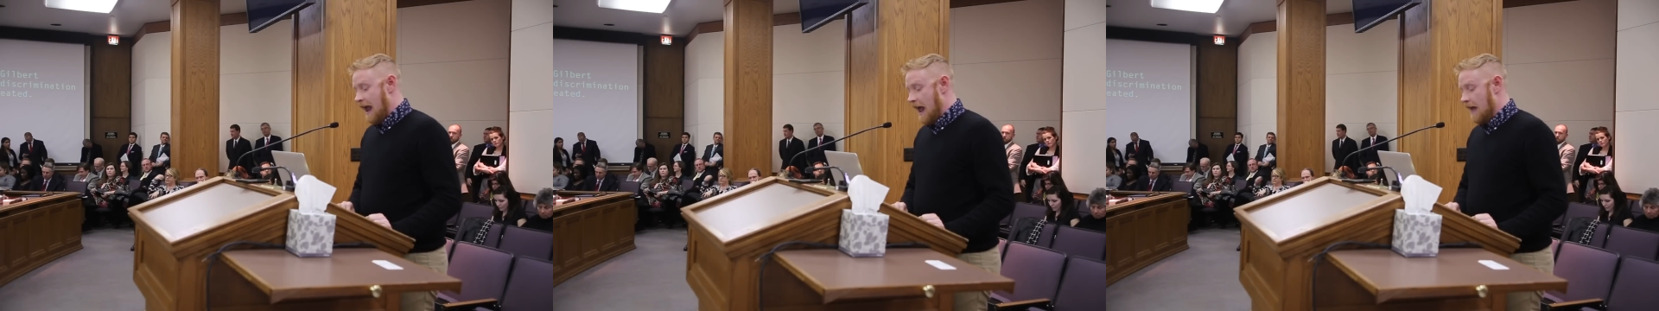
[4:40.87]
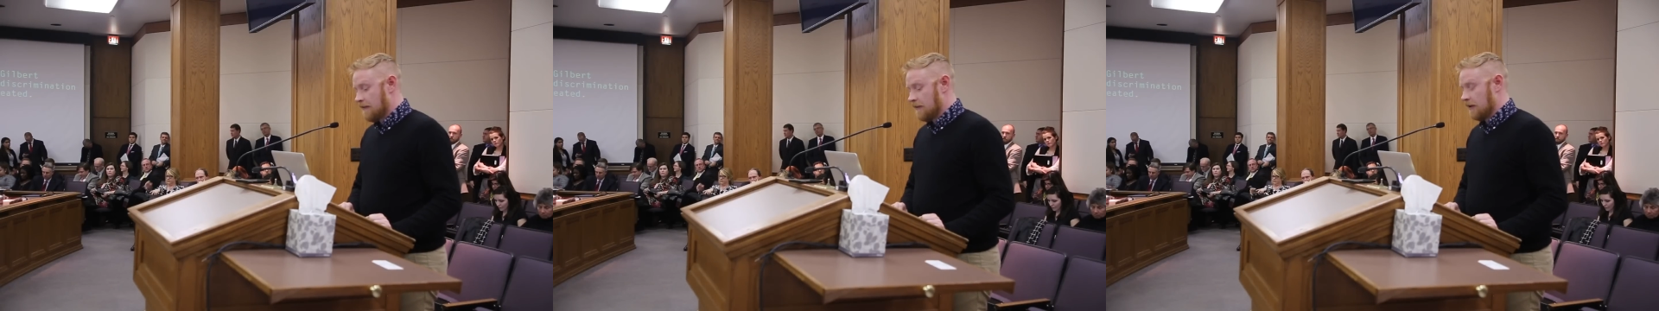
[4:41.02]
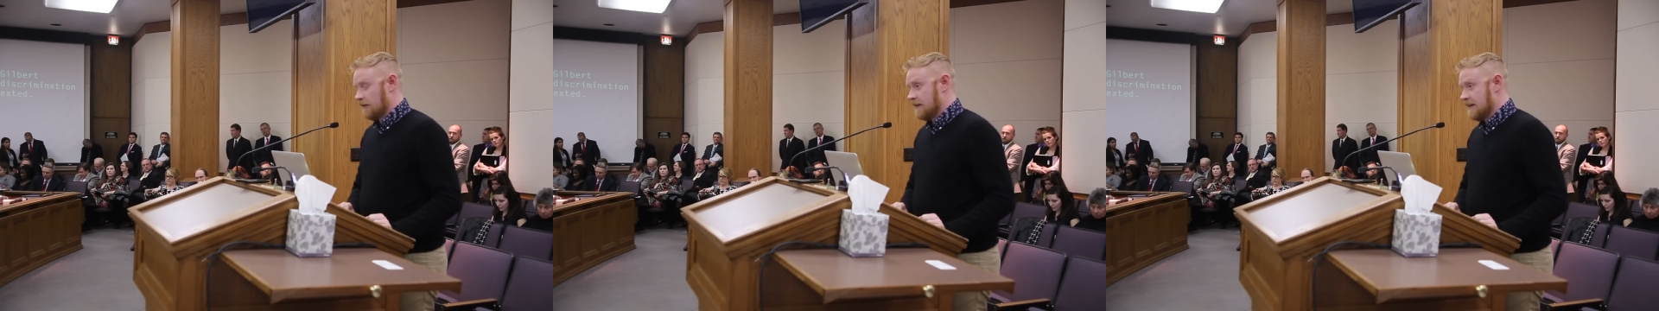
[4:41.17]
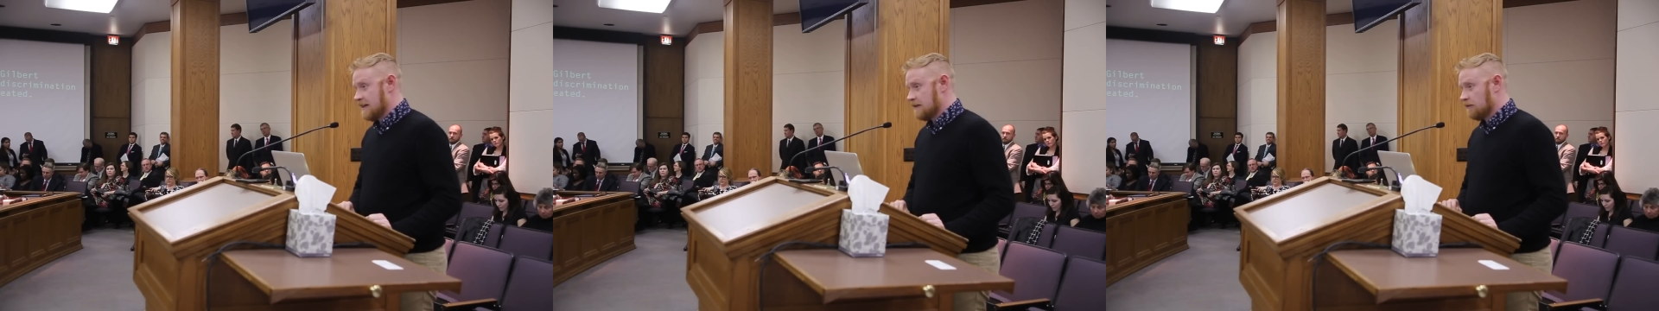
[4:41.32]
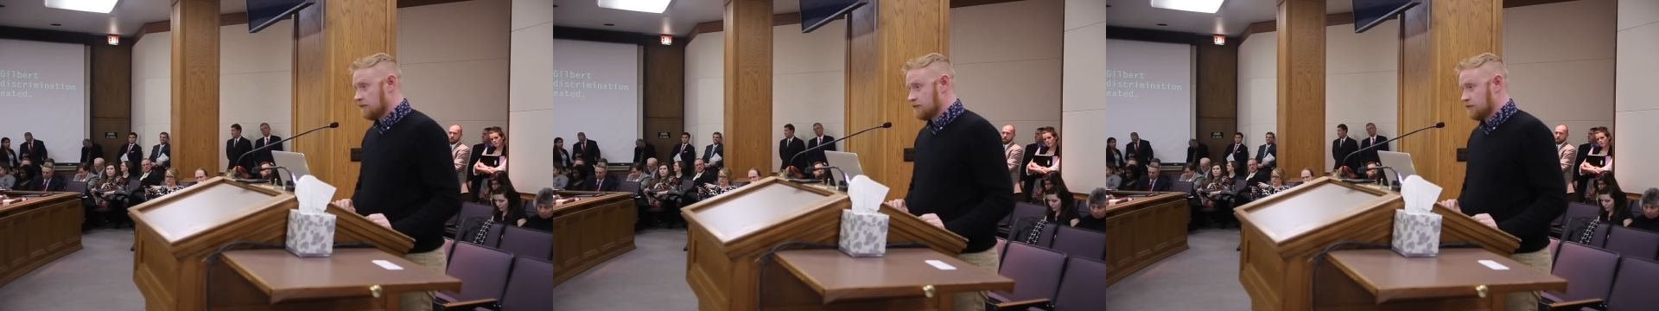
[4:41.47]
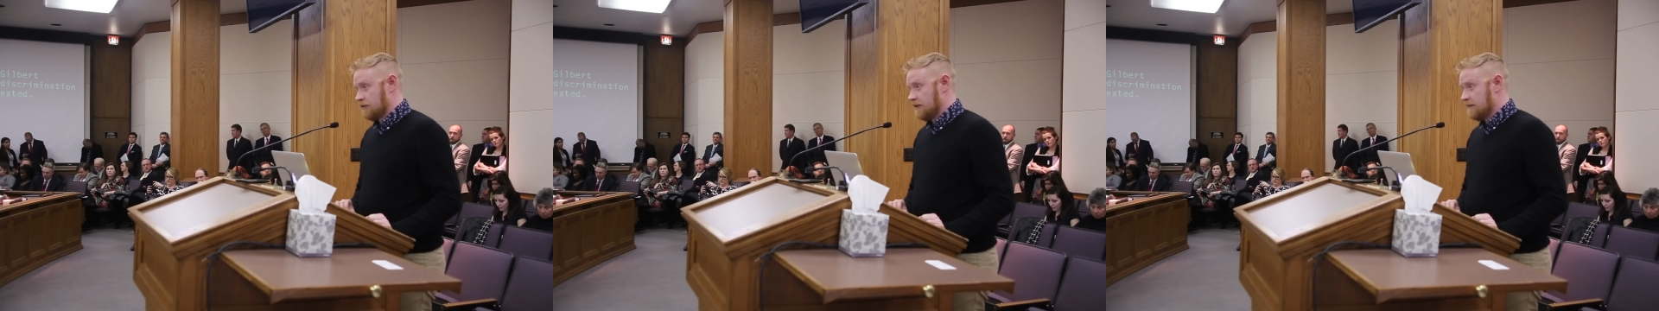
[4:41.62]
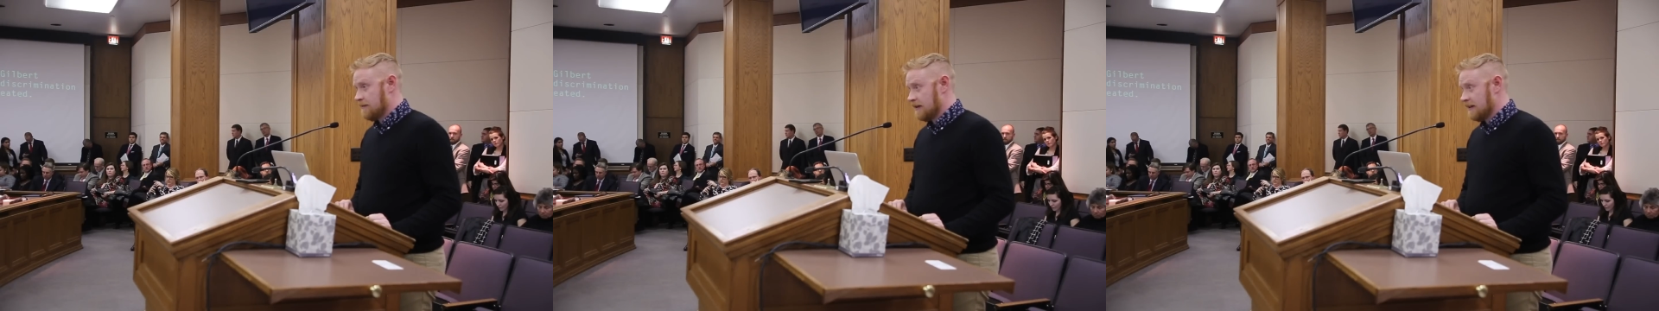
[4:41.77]
and their equal
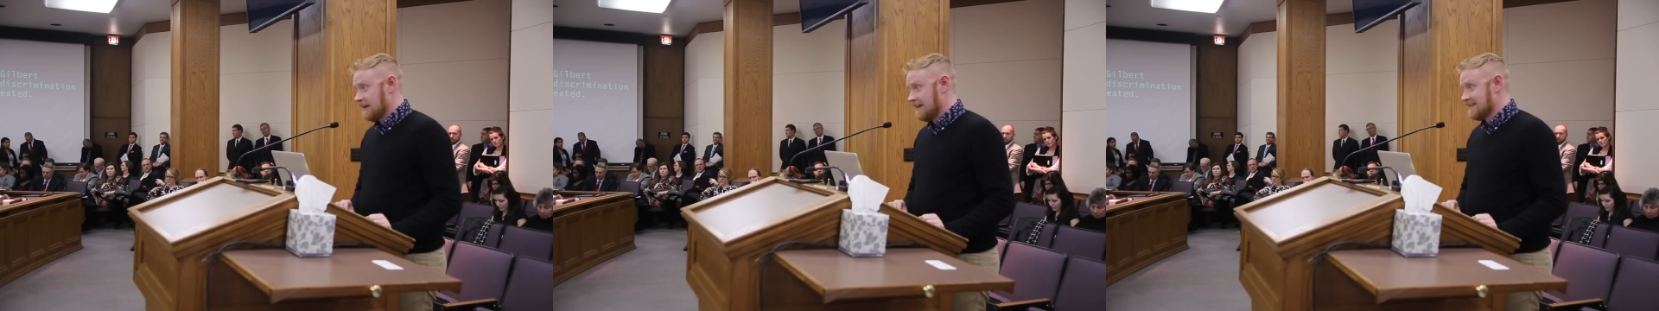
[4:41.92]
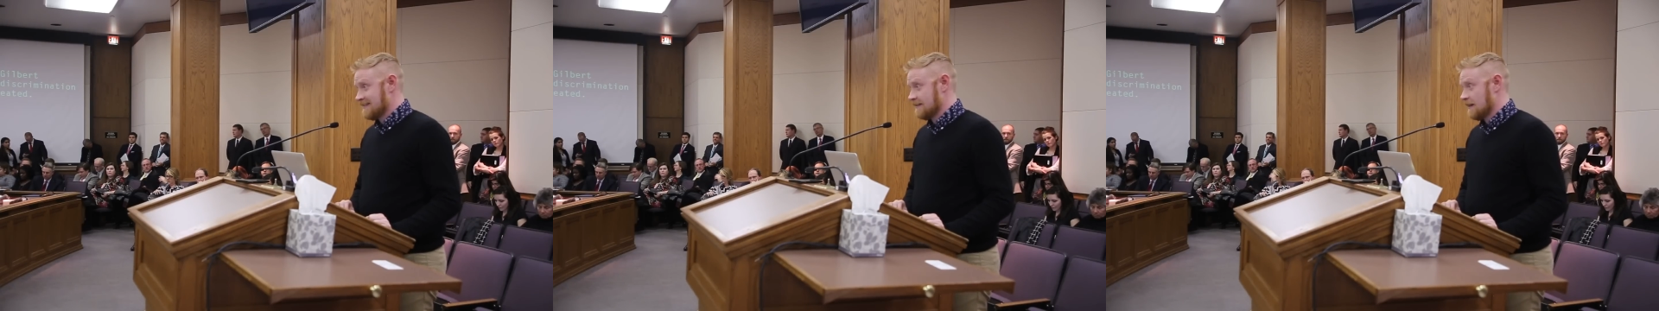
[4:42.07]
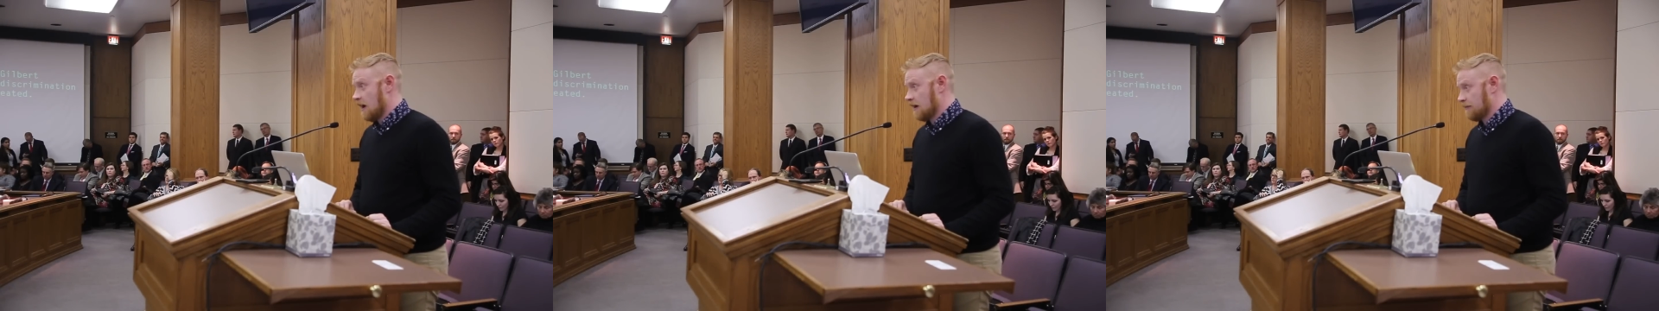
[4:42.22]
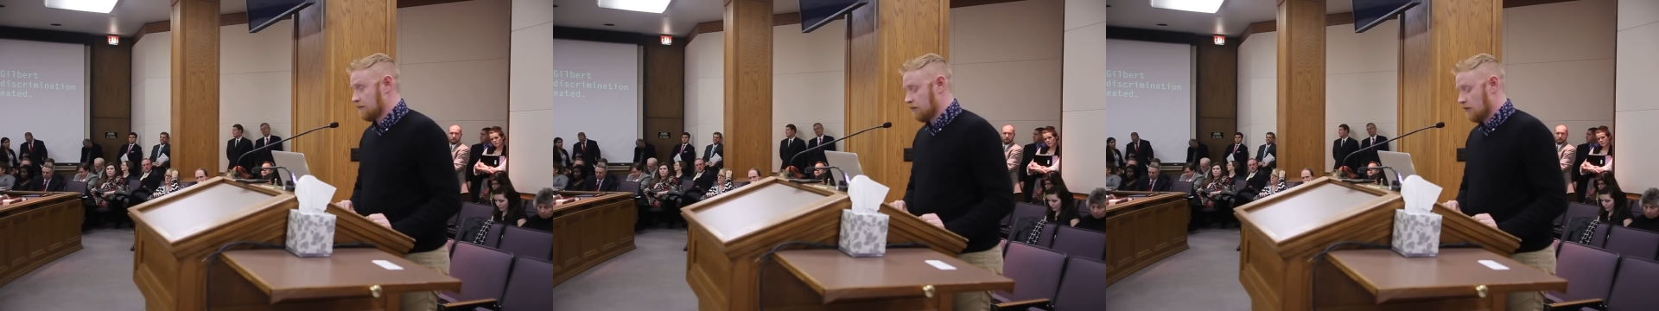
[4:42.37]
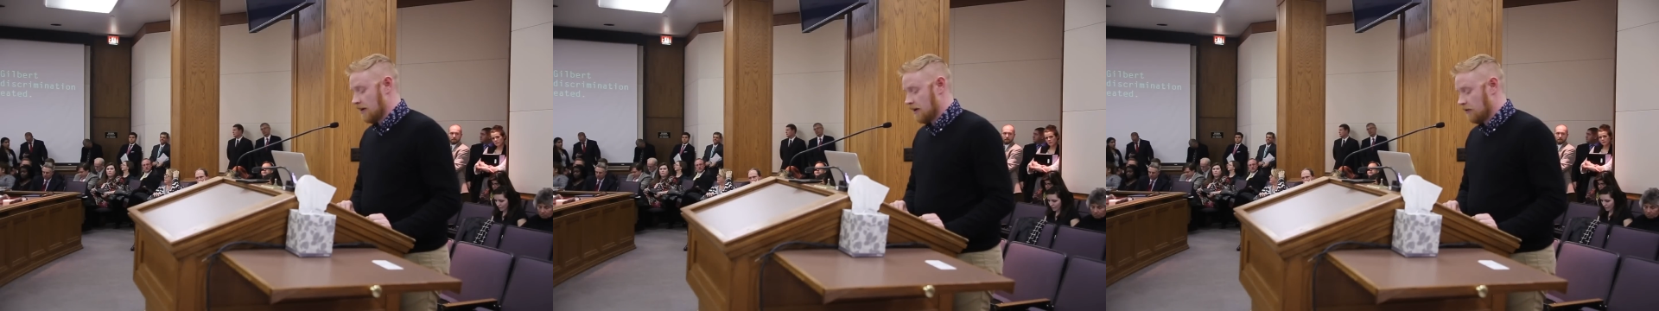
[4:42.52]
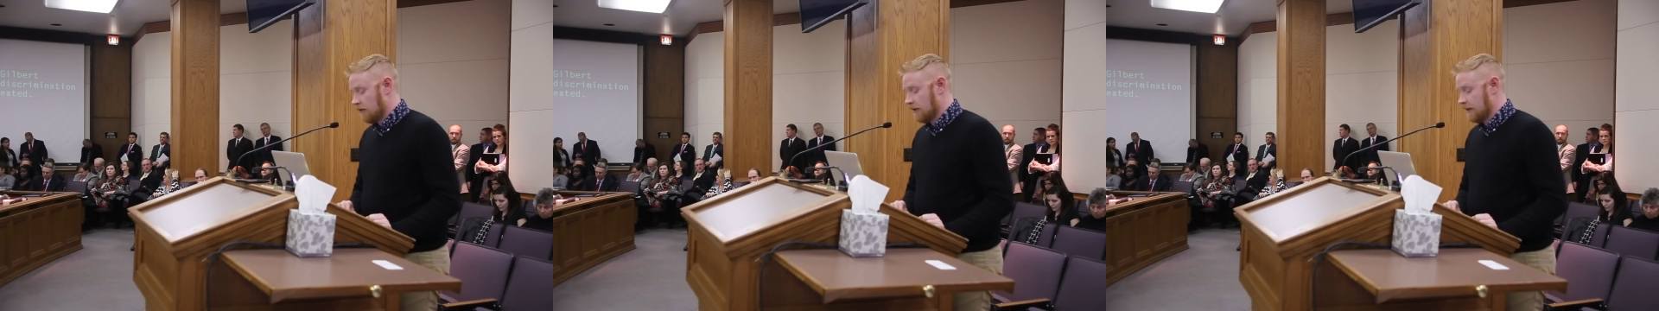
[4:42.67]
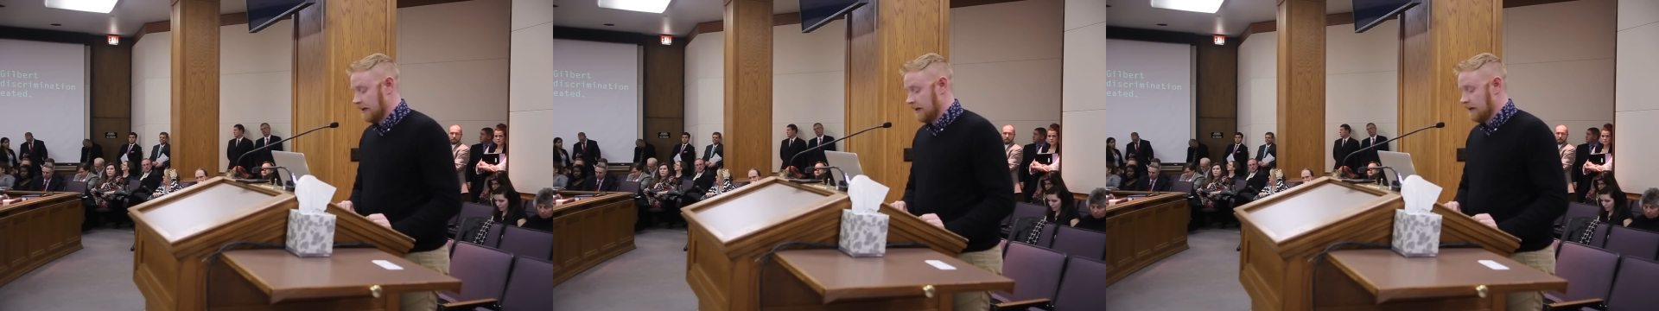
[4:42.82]
treatment is not a
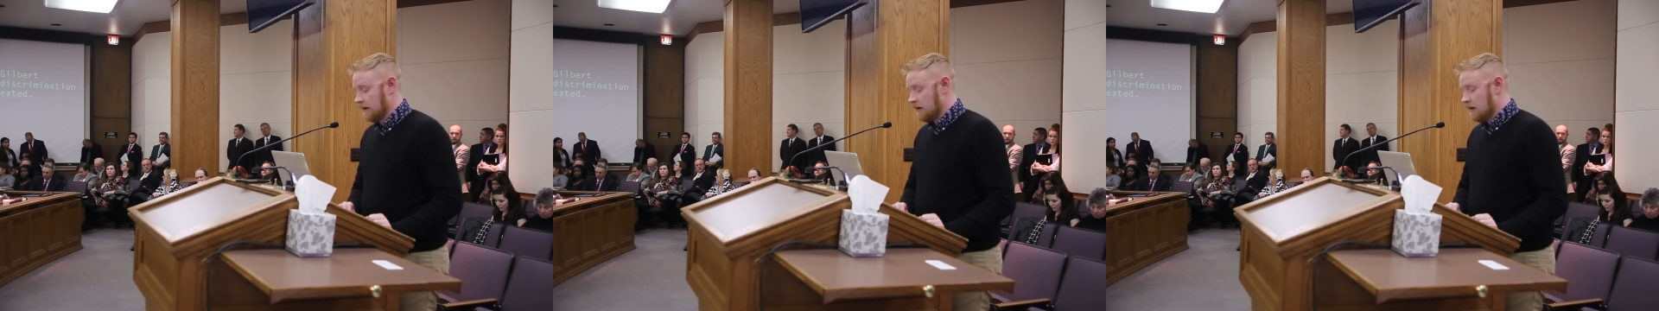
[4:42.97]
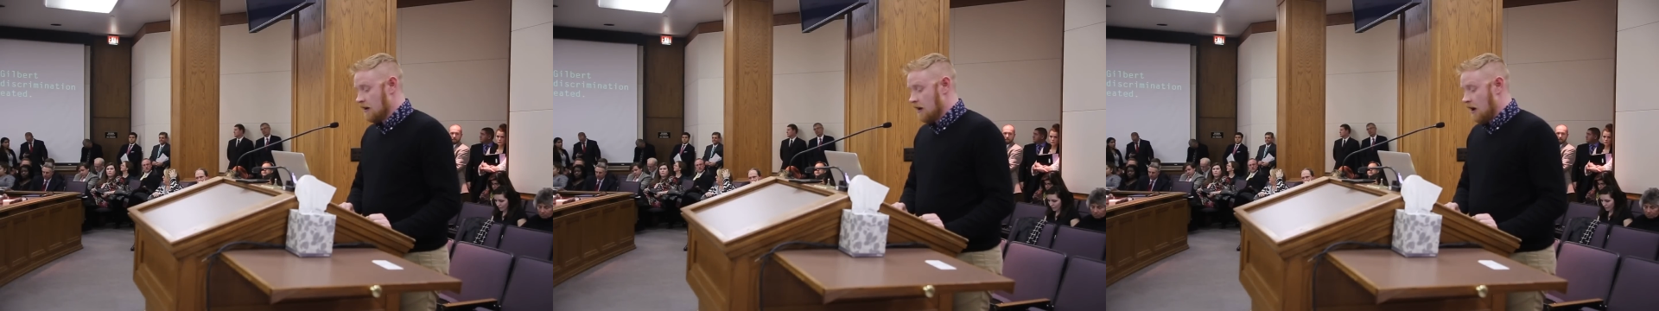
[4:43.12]
priority.